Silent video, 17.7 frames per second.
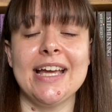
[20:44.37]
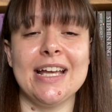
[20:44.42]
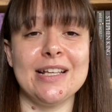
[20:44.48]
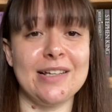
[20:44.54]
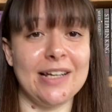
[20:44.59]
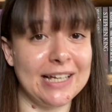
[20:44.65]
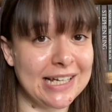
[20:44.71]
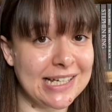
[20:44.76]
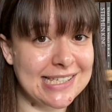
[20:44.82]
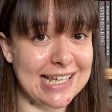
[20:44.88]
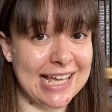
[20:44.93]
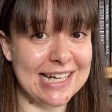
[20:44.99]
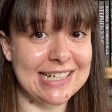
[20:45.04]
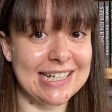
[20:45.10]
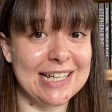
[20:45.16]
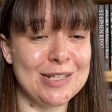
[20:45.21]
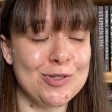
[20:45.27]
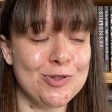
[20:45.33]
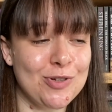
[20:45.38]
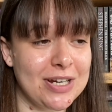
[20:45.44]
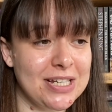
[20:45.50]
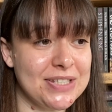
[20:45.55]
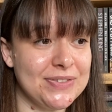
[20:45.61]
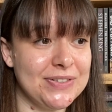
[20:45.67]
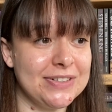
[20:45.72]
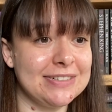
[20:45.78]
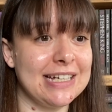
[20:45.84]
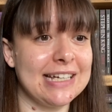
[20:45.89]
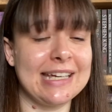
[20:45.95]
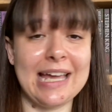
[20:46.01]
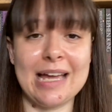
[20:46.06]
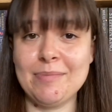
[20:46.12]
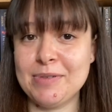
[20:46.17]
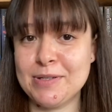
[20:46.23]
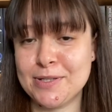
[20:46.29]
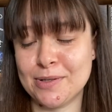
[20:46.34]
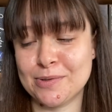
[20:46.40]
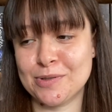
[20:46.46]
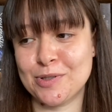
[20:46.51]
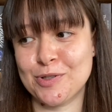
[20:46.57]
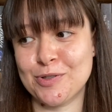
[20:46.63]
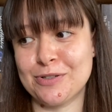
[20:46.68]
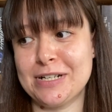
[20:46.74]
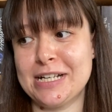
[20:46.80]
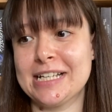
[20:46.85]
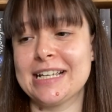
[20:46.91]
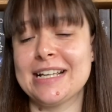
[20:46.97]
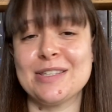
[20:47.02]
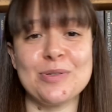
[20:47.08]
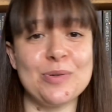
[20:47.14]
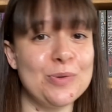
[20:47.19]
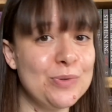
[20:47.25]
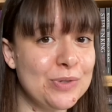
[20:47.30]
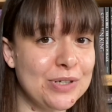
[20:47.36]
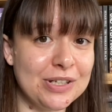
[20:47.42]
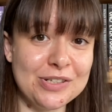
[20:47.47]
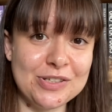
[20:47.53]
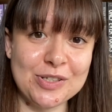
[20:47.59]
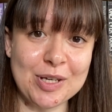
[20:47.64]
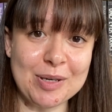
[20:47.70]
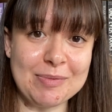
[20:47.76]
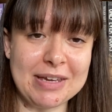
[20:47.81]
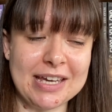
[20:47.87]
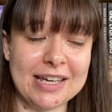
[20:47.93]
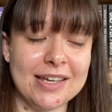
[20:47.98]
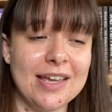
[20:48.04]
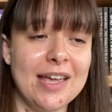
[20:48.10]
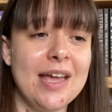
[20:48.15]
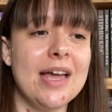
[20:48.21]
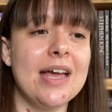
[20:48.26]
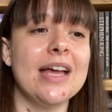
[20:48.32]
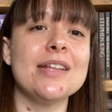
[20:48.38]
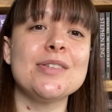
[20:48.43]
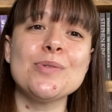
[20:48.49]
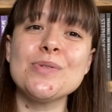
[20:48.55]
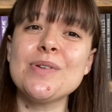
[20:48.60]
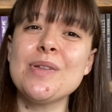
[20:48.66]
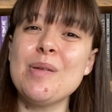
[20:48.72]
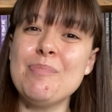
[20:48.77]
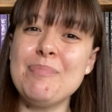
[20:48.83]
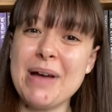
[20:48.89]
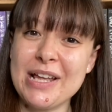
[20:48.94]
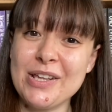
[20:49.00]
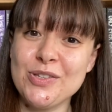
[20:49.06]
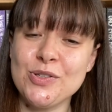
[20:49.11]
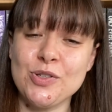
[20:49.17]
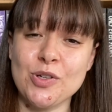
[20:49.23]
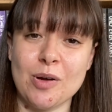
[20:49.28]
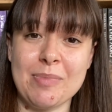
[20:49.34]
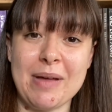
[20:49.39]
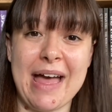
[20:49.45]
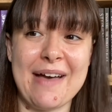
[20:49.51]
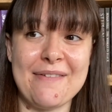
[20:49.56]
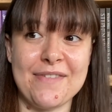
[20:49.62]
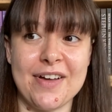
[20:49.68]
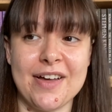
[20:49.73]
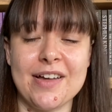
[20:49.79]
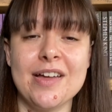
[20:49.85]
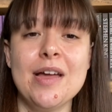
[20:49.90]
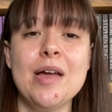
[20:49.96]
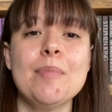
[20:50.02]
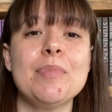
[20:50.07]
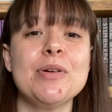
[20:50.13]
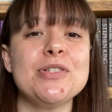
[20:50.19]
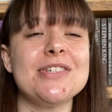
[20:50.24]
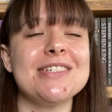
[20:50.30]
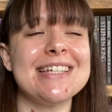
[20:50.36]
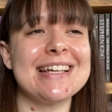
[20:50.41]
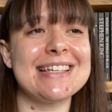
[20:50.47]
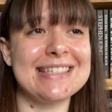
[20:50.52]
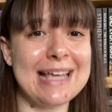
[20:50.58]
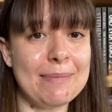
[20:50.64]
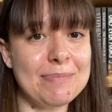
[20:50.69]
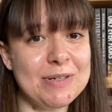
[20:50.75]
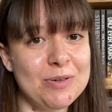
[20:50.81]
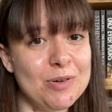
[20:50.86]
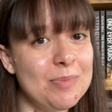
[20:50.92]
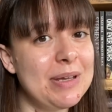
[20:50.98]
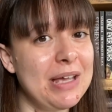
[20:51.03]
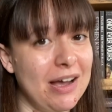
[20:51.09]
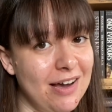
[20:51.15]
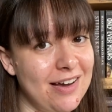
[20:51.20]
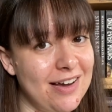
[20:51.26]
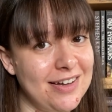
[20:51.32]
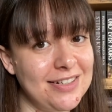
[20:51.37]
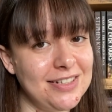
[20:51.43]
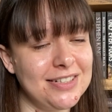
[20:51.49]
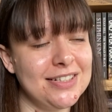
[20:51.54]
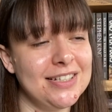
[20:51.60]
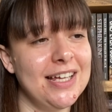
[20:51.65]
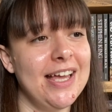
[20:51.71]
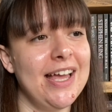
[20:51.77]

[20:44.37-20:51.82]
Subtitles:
Like I said, it's stressful. It can be soul destroying. It's all consuming. It's also the best job ever. But just accept it will be hard.